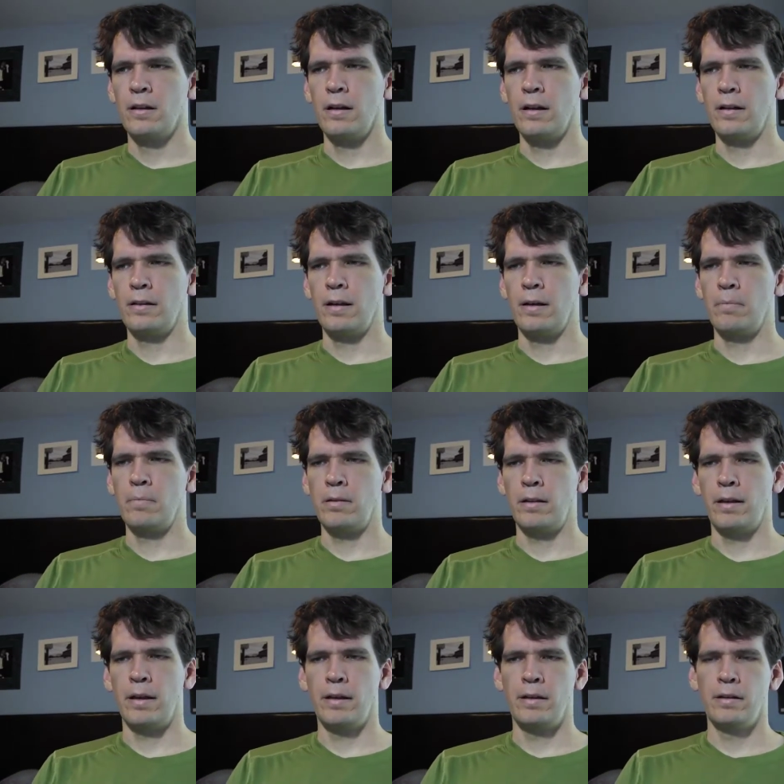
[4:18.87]
uh, that
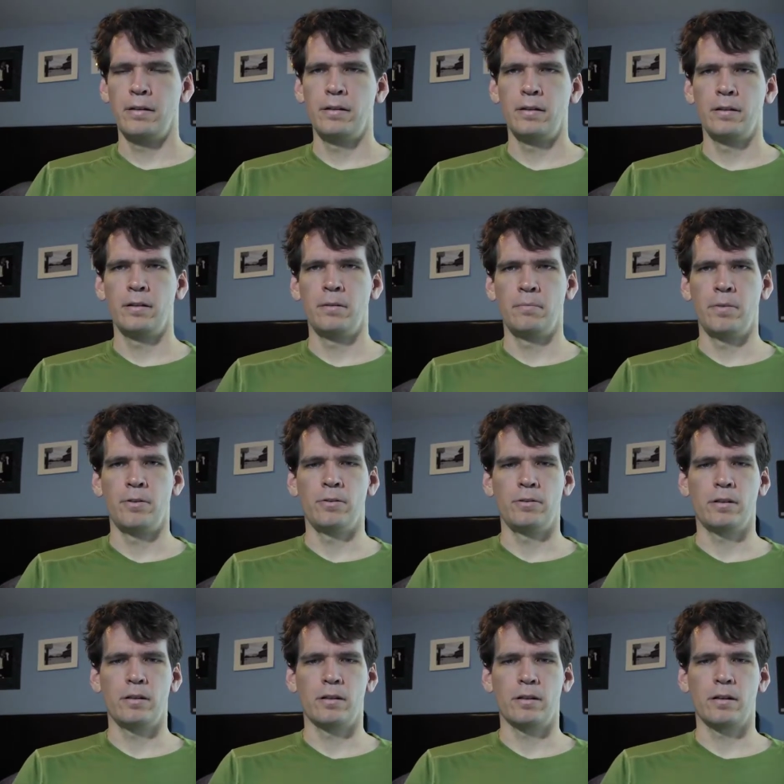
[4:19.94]
play the
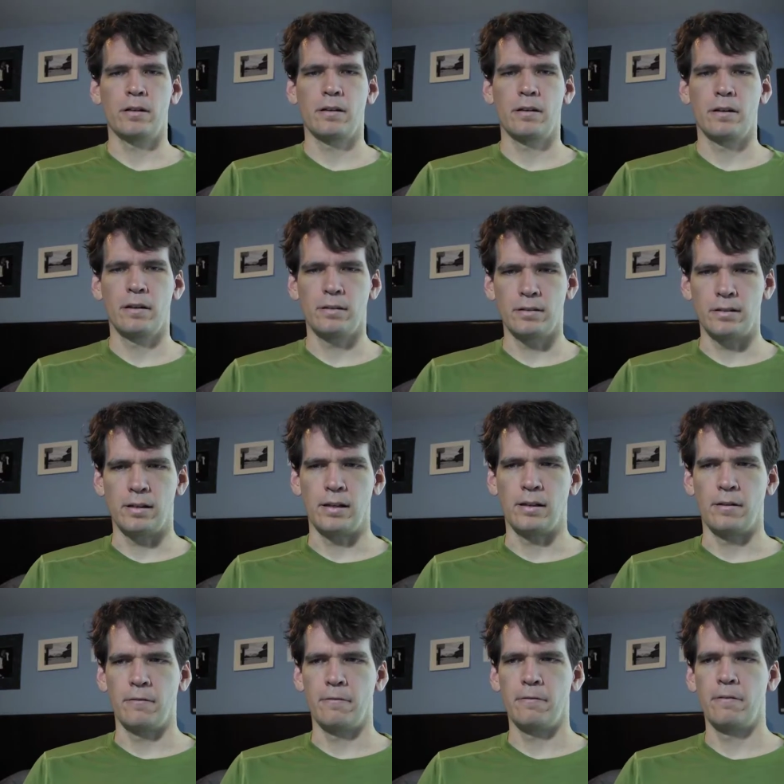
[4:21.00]
music instead
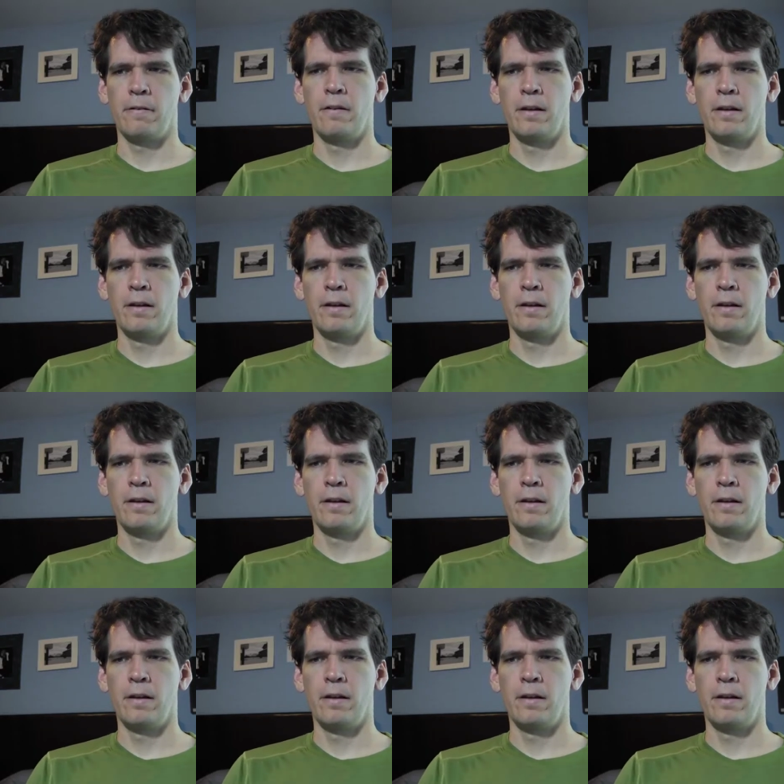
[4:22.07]
of